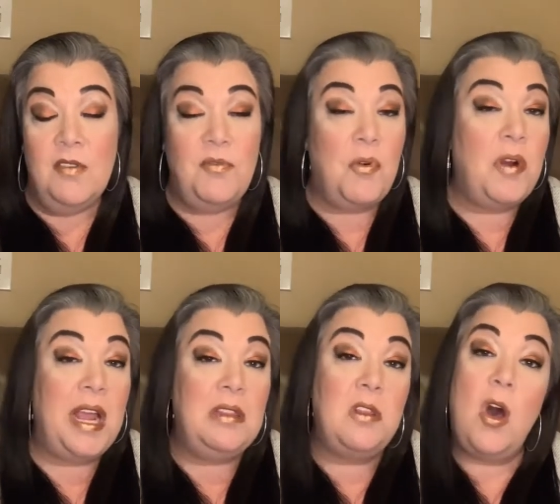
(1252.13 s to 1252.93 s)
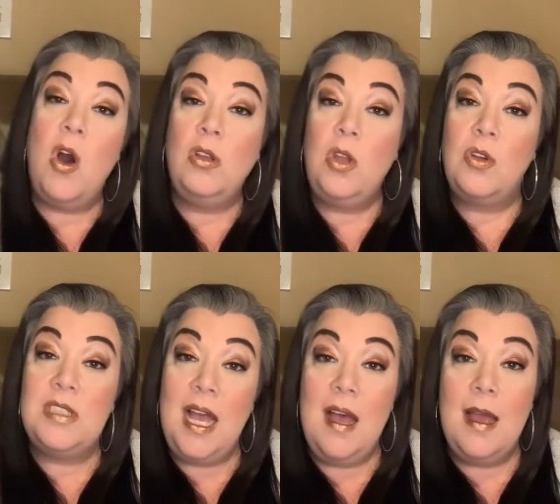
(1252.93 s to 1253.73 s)
for a long, long
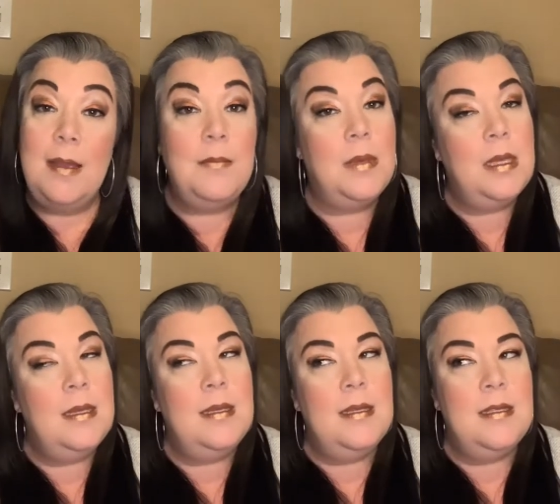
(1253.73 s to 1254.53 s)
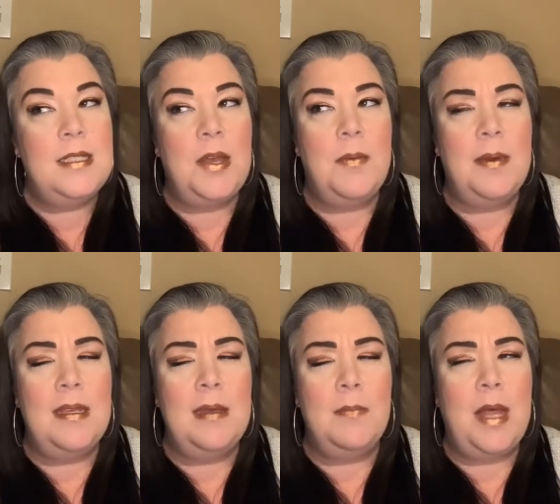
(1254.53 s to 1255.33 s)
time. So
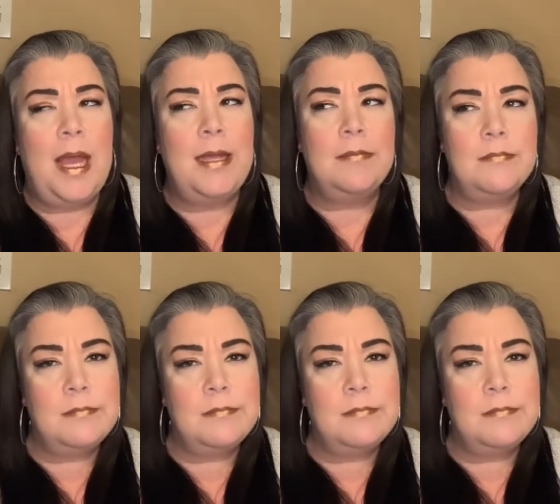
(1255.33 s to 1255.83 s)
I'm like,